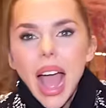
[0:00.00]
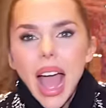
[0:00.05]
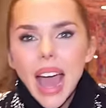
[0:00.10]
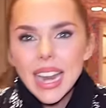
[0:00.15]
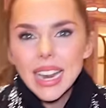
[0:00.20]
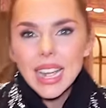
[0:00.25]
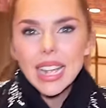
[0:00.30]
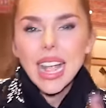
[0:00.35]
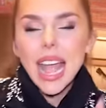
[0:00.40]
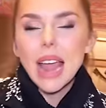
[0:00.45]

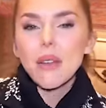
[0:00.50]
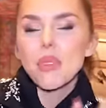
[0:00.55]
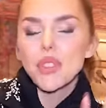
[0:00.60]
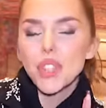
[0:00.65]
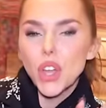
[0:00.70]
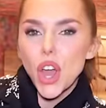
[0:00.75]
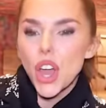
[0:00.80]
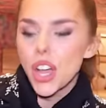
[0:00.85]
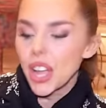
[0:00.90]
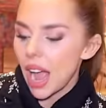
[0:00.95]
And again, with
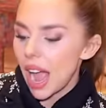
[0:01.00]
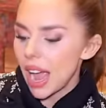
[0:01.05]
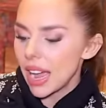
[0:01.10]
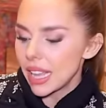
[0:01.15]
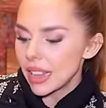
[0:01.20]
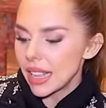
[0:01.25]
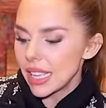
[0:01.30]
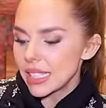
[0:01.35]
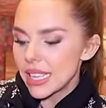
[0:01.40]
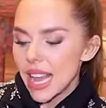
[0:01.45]
Kurt Geiger,
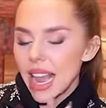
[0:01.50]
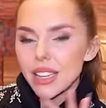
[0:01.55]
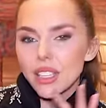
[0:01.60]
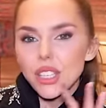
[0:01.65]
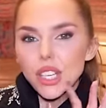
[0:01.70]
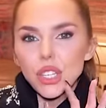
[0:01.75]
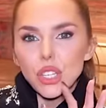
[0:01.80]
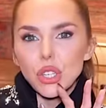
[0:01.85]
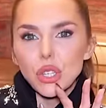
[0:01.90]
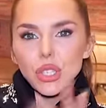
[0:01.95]
they tend
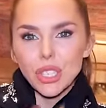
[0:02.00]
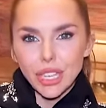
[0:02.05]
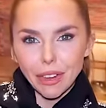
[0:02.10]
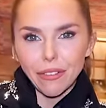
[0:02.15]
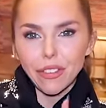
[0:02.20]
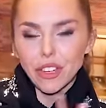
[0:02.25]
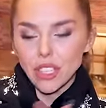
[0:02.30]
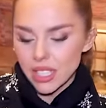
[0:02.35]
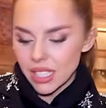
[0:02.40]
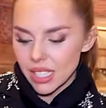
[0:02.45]
to do
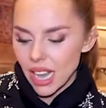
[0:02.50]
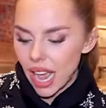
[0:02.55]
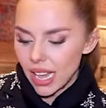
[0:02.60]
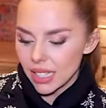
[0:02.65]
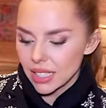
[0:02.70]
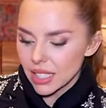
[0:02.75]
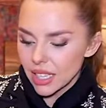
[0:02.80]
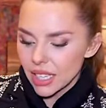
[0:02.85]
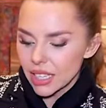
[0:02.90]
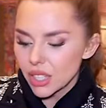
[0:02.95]
different
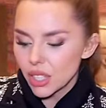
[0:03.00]
sizes,